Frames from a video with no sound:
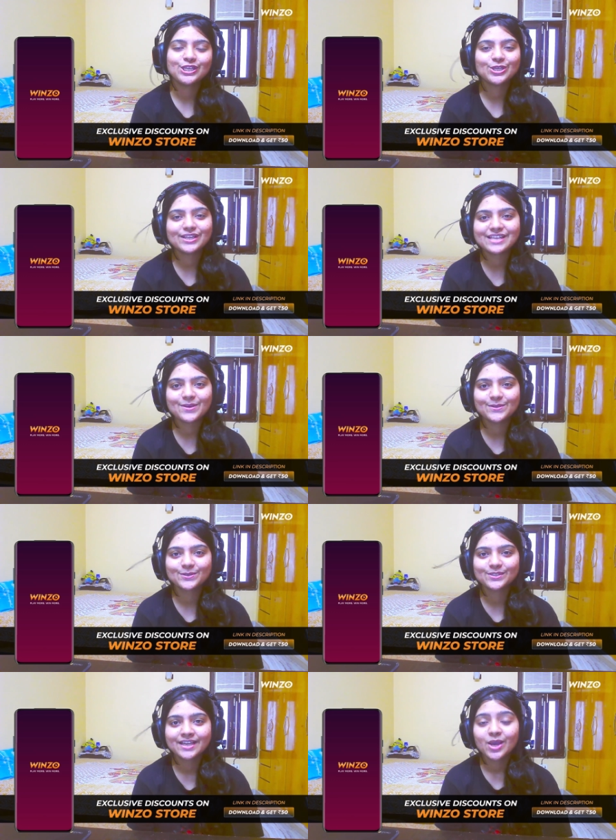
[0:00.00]
You can
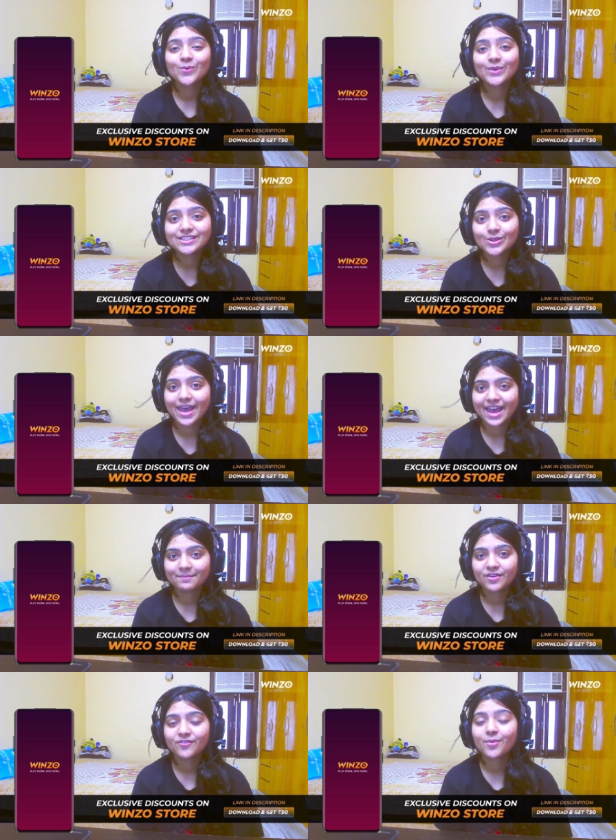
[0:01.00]
download WinZO app
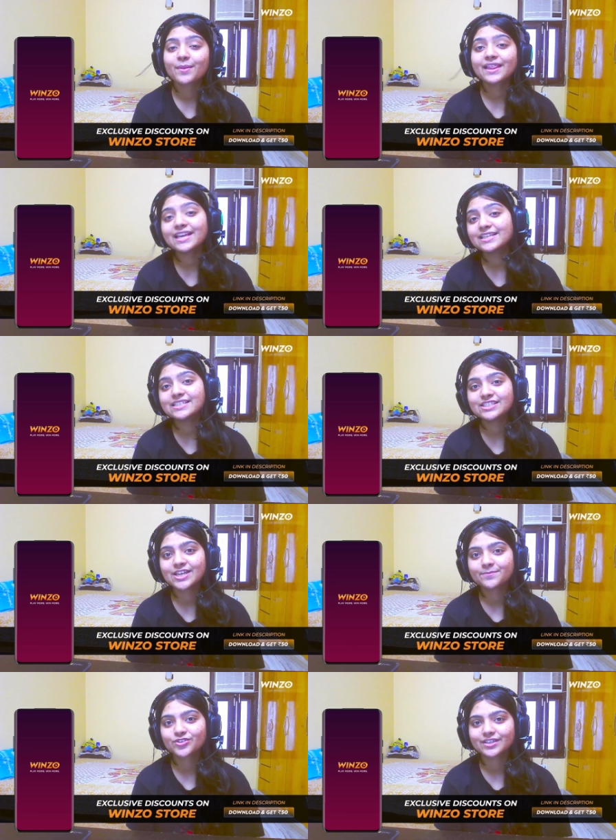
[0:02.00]
from the link in the
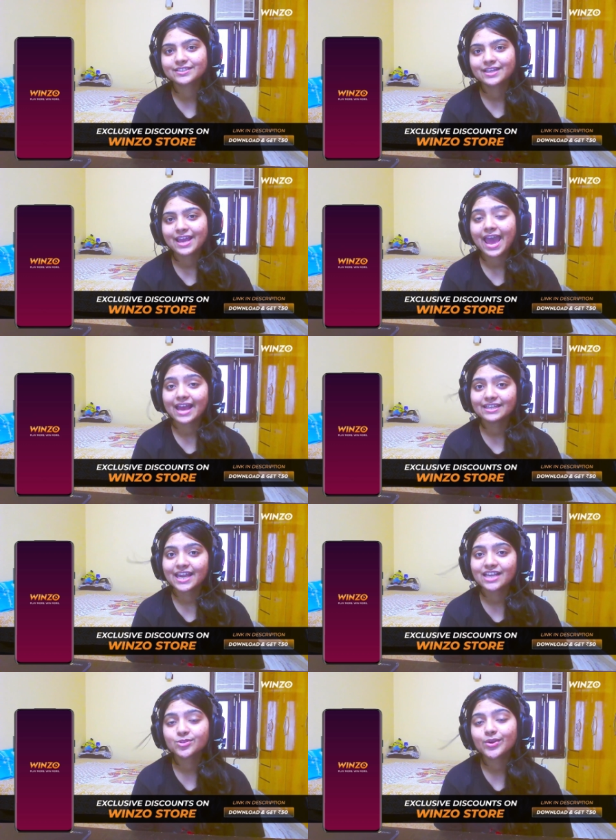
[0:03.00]
description and
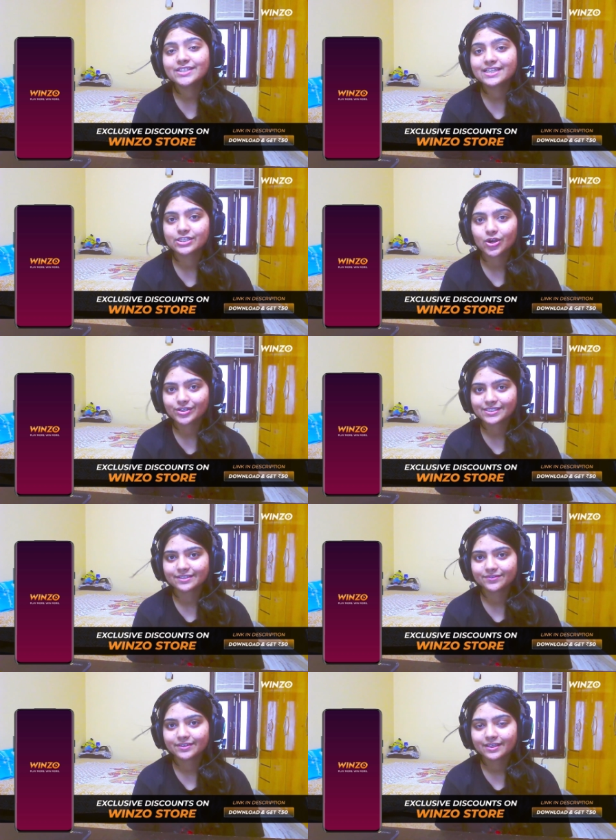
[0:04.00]
experience it
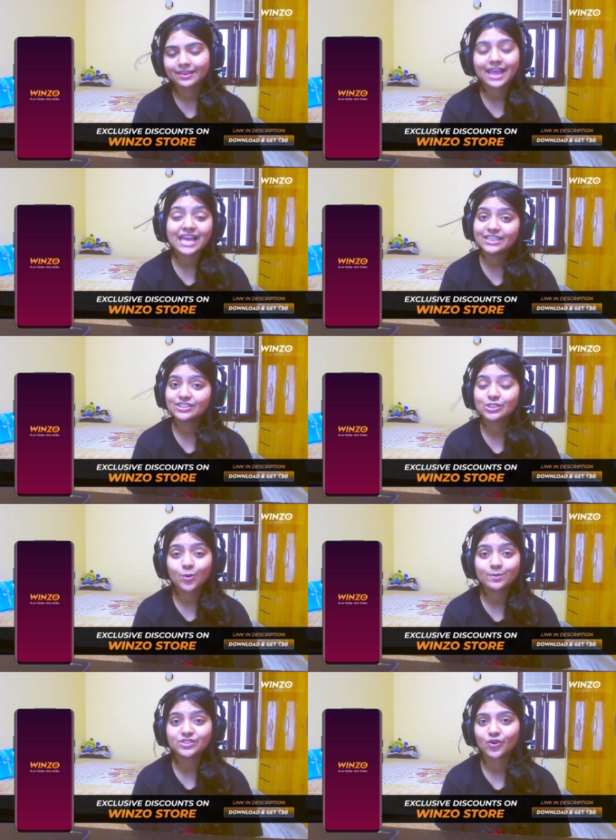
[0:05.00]
yourself. Thank you so
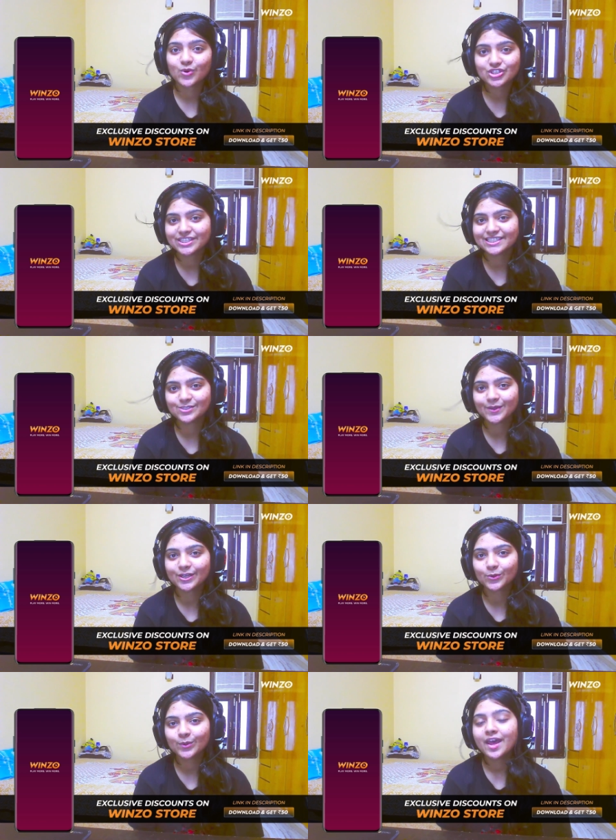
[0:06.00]
much for watching this
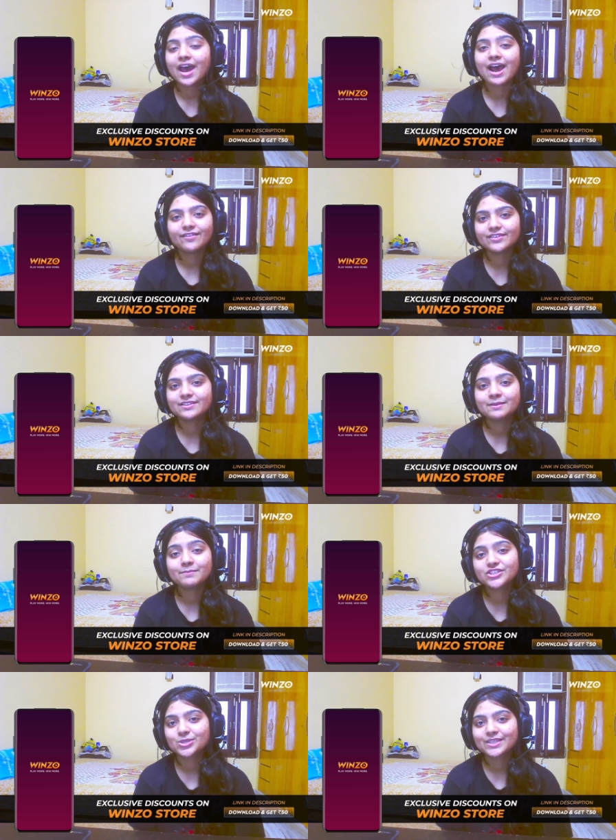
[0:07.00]
video. I will
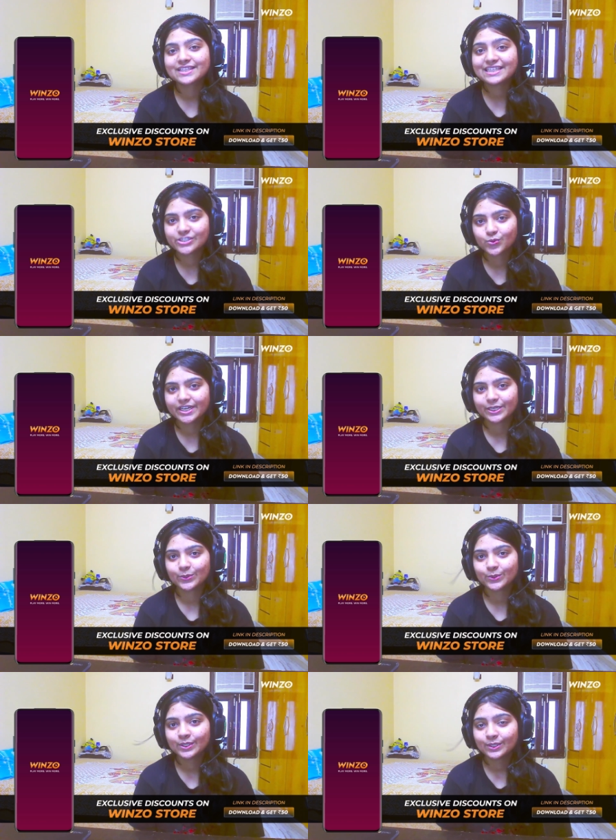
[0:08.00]
meet you in the next
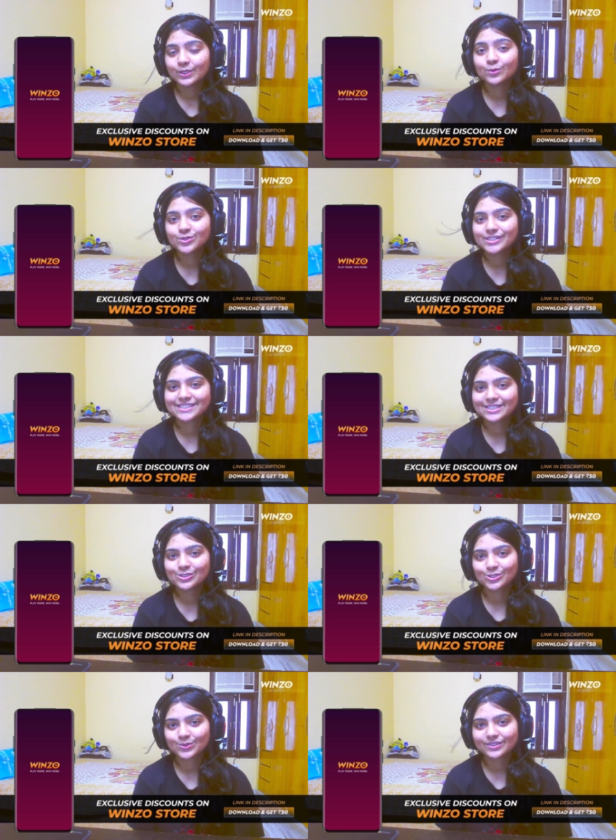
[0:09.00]
video. Hope to see you
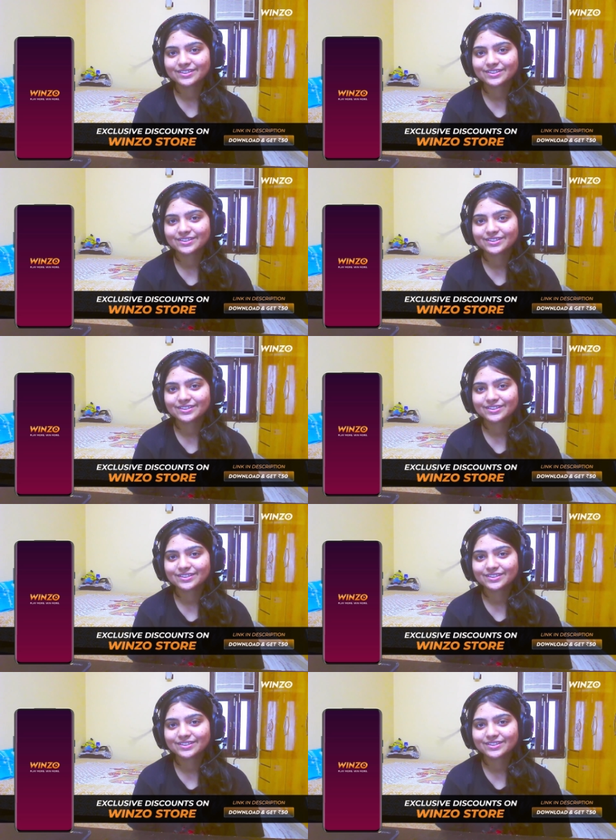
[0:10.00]
soon.